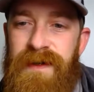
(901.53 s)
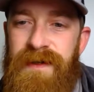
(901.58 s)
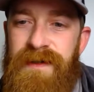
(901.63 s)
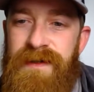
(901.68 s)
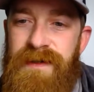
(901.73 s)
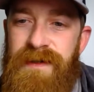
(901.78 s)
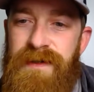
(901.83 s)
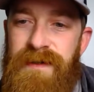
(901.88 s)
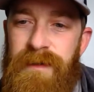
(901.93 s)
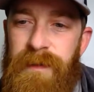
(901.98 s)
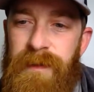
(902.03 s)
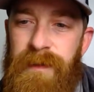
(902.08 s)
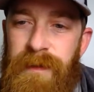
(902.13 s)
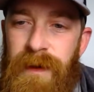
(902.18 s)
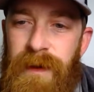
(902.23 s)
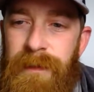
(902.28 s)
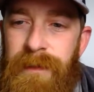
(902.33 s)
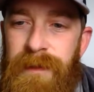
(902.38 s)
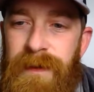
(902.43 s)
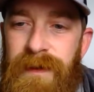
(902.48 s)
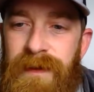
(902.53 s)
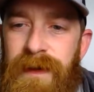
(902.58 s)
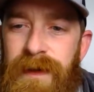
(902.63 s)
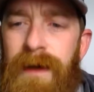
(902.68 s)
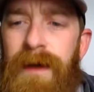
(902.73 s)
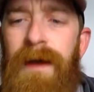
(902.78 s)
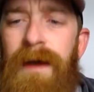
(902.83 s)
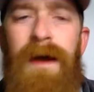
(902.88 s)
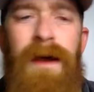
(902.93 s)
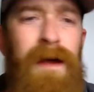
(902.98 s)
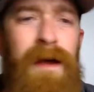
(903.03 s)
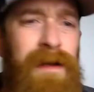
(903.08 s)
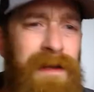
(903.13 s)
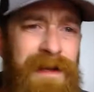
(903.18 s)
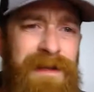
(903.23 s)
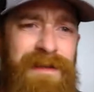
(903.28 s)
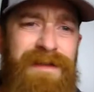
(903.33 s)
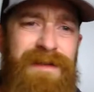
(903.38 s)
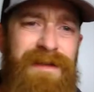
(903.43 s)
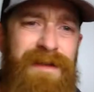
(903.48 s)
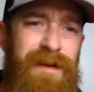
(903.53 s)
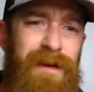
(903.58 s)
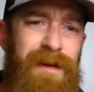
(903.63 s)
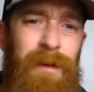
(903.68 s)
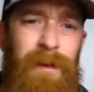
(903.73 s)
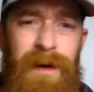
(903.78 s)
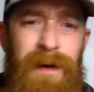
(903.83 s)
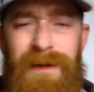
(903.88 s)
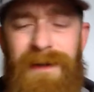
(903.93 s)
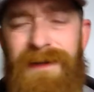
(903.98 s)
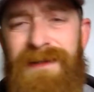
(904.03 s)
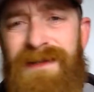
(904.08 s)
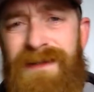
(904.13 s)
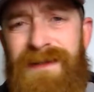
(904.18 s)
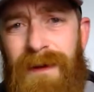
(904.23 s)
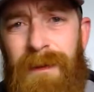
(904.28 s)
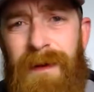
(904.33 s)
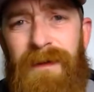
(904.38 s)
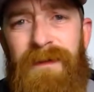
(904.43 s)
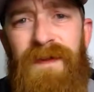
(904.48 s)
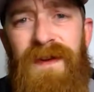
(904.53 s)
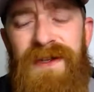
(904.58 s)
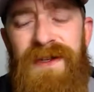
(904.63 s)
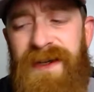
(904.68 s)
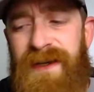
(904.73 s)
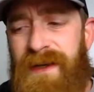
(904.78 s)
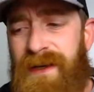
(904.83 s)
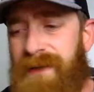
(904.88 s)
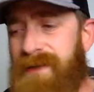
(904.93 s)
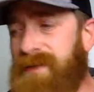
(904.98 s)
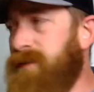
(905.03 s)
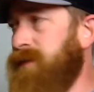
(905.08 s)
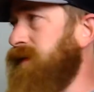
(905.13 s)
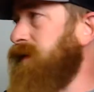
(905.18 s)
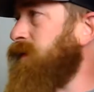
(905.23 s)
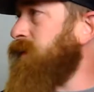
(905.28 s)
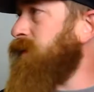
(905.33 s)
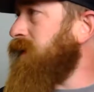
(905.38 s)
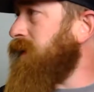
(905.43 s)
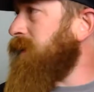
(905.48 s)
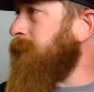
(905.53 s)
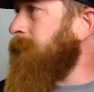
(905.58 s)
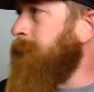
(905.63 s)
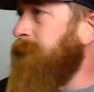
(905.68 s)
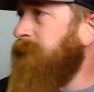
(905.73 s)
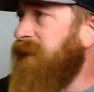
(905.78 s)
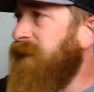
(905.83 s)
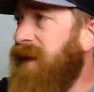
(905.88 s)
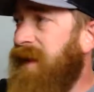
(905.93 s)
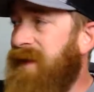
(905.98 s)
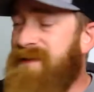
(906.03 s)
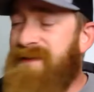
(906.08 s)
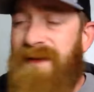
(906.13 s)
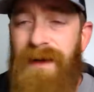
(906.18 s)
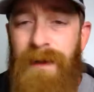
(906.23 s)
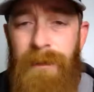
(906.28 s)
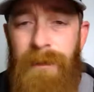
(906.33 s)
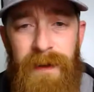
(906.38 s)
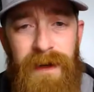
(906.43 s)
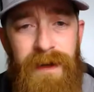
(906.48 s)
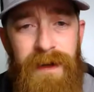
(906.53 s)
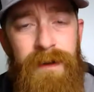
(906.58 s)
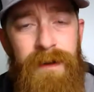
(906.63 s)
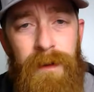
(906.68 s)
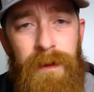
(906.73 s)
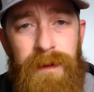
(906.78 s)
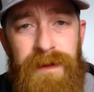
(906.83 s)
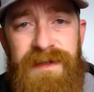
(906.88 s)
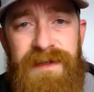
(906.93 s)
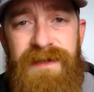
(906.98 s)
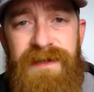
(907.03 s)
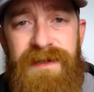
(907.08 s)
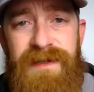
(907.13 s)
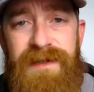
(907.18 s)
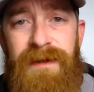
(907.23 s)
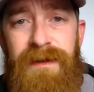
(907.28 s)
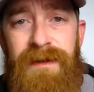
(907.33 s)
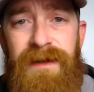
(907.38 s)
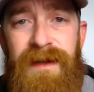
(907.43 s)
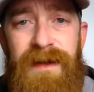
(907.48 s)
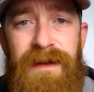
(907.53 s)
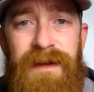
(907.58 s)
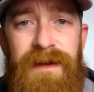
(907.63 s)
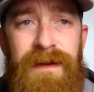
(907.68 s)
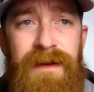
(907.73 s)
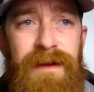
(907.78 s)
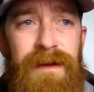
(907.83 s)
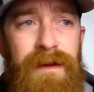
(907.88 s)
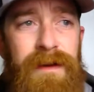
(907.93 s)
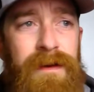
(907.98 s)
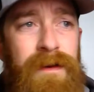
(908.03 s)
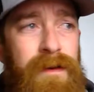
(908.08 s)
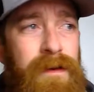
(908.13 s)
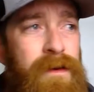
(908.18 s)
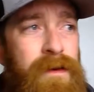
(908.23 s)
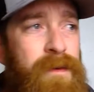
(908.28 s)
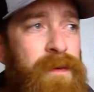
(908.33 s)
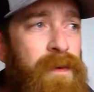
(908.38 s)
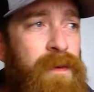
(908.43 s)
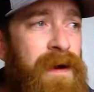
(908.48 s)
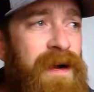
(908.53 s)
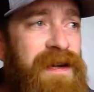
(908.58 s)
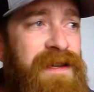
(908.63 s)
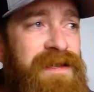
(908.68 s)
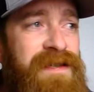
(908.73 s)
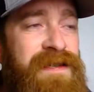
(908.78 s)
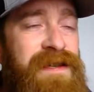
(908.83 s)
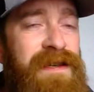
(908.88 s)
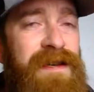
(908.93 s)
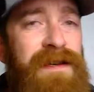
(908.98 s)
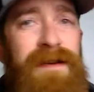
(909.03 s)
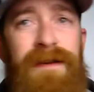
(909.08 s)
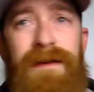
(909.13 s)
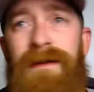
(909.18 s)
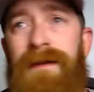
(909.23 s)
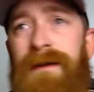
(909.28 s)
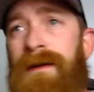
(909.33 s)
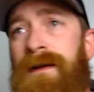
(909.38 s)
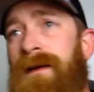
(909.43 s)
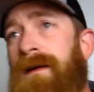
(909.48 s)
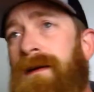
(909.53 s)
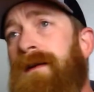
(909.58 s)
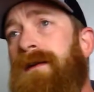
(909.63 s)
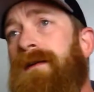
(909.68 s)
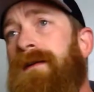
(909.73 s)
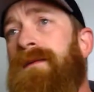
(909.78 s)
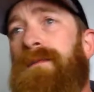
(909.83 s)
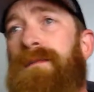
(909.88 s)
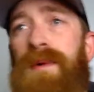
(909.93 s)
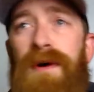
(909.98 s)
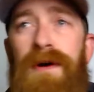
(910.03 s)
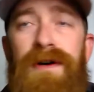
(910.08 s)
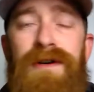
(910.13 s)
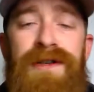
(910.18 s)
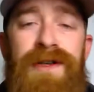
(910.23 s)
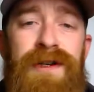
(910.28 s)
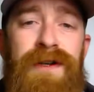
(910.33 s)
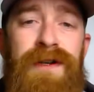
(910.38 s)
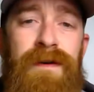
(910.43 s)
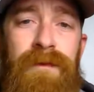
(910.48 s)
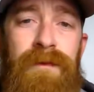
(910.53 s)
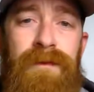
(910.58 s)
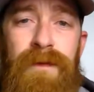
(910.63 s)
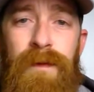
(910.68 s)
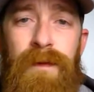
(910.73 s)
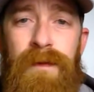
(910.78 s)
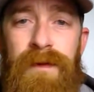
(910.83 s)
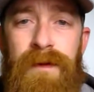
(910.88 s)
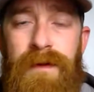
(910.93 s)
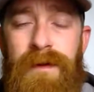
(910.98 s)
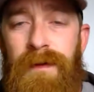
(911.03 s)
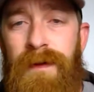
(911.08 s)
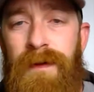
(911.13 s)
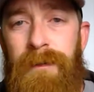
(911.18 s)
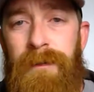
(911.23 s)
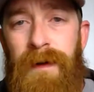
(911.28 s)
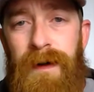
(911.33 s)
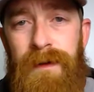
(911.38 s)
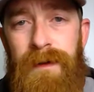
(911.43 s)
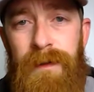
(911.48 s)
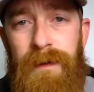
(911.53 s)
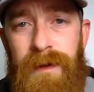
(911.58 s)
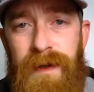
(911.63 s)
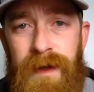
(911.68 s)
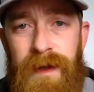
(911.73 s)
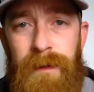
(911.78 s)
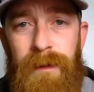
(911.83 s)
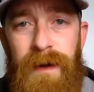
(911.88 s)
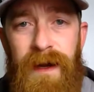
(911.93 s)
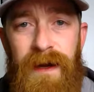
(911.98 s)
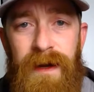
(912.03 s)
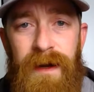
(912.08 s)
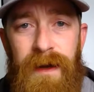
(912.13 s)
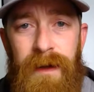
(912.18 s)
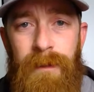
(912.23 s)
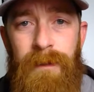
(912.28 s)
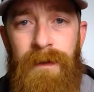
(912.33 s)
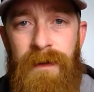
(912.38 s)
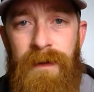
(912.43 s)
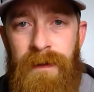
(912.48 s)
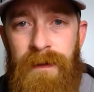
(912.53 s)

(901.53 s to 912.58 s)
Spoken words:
kits, and stupid crap like that. Let's talk about fishing kits really quick. Has anybody noticed the crazy push for the Guggenmondo kit right now?